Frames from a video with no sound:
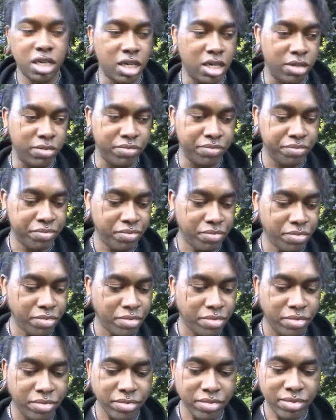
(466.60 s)

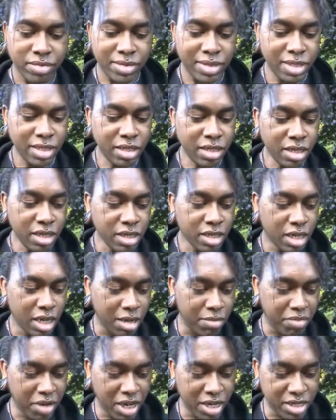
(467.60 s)

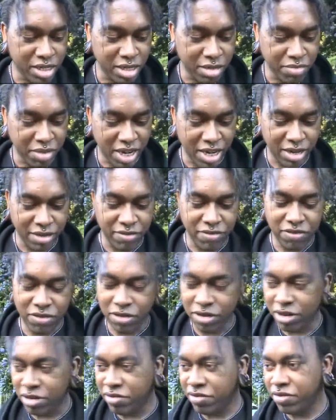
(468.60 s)
I'm pacing back and
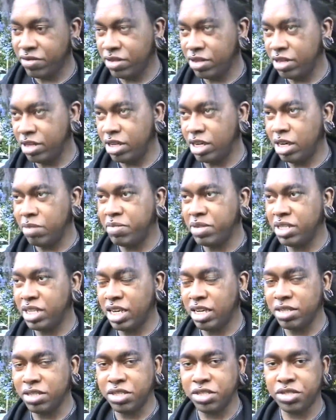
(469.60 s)
forth up and
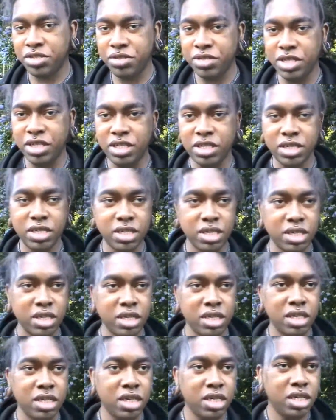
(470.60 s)
down the street,
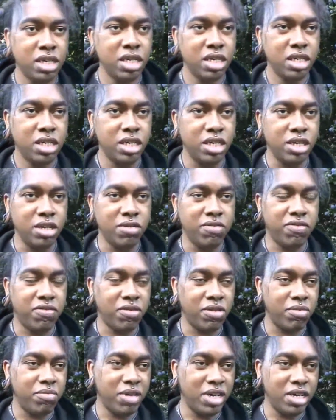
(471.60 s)
you know,
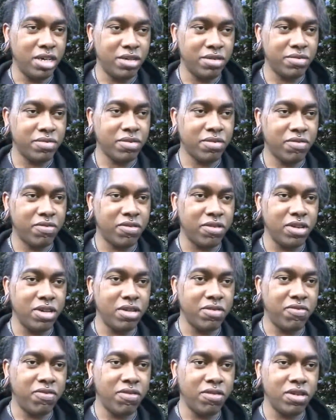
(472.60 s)
for
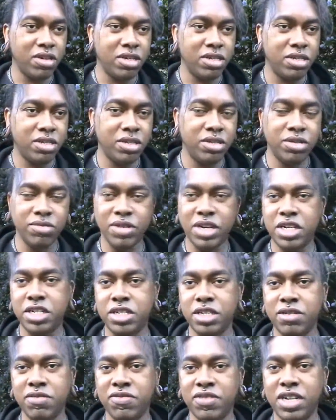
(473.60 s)
the
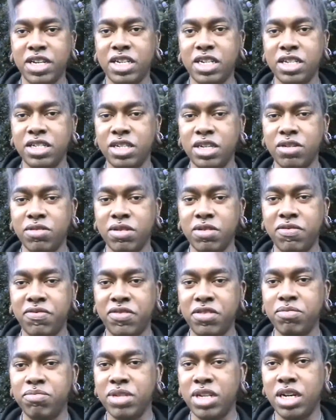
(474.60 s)
duration of, like, you know, a
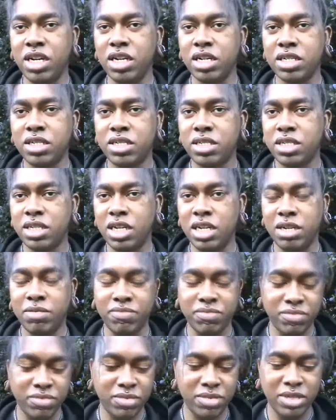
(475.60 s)
few blocks,
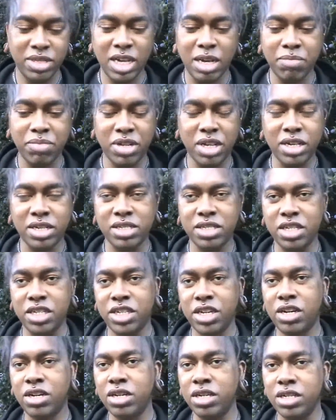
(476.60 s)
not blocks,
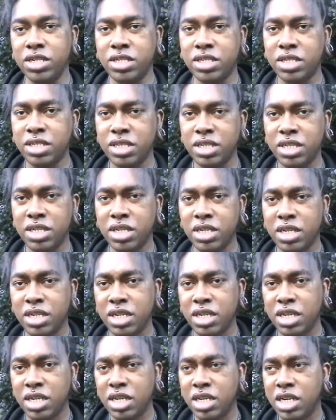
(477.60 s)
yards,
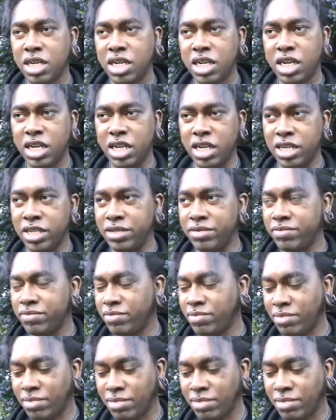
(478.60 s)
and